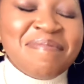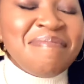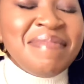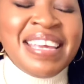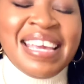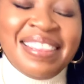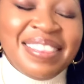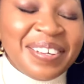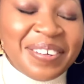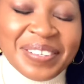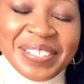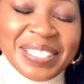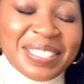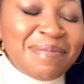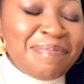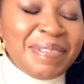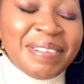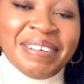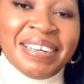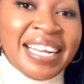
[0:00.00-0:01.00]
me and the Holy
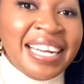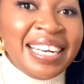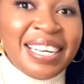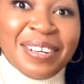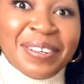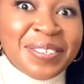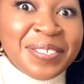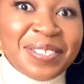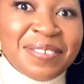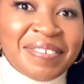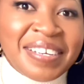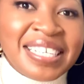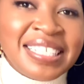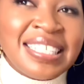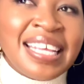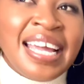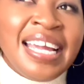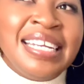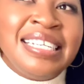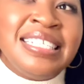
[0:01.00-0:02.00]
Spirit and loads of
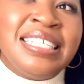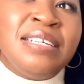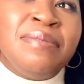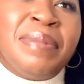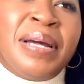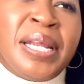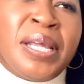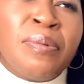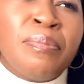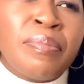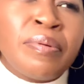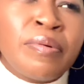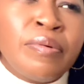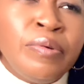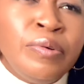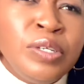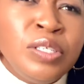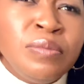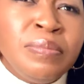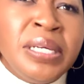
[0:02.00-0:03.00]
anxiety, but He
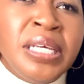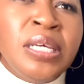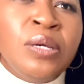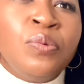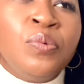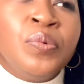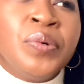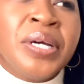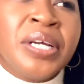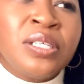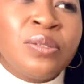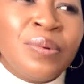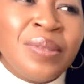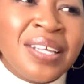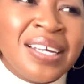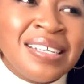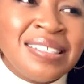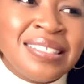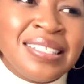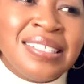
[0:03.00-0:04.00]
pruned me, He worked with
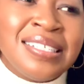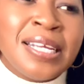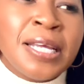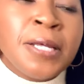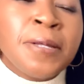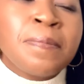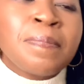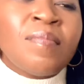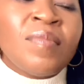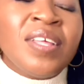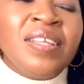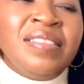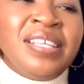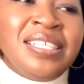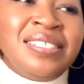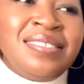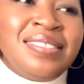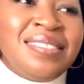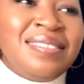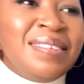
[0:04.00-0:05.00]
us, and
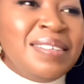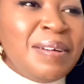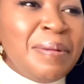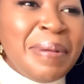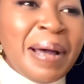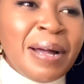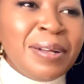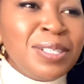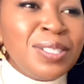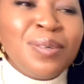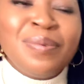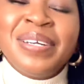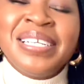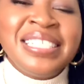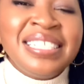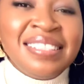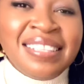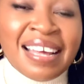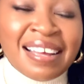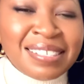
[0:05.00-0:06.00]
there's about
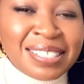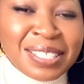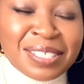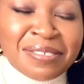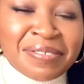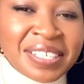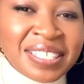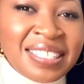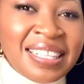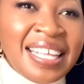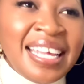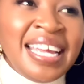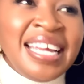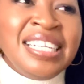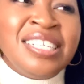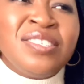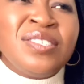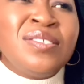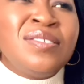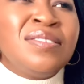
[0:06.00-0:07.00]
20,000 of us there
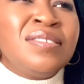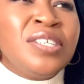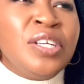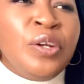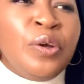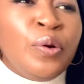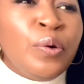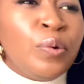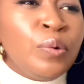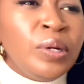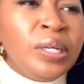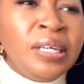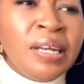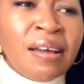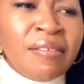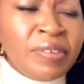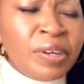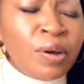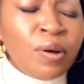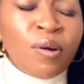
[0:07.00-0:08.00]
just, you know,
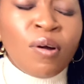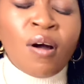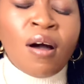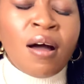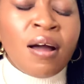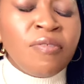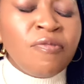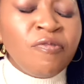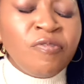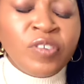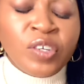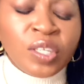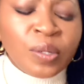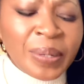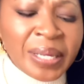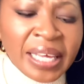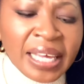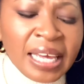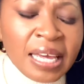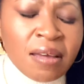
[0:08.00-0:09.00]
loving on God,
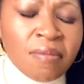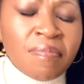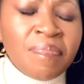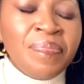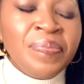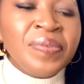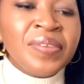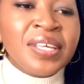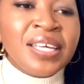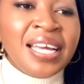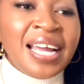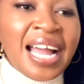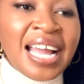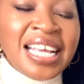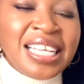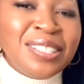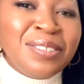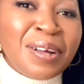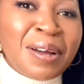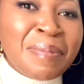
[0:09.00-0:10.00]
following Him.
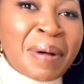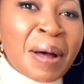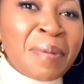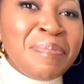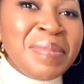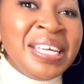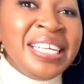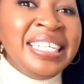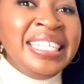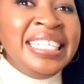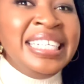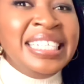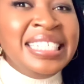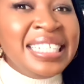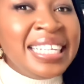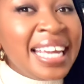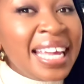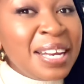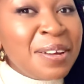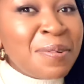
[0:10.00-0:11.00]
It's not about me
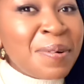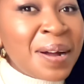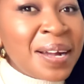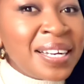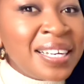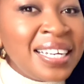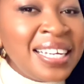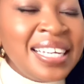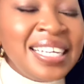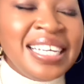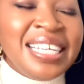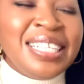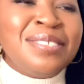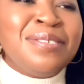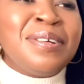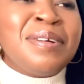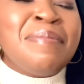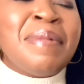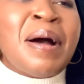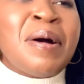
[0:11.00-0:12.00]
leading anyone, it's
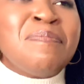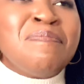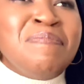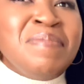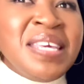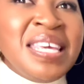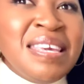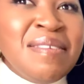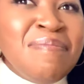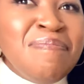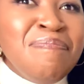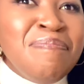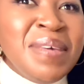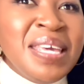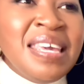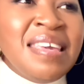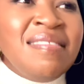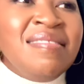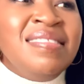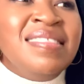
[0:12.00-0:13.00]
not about me
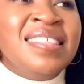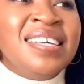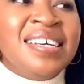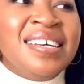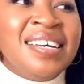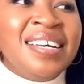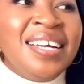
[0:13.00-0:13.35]
being the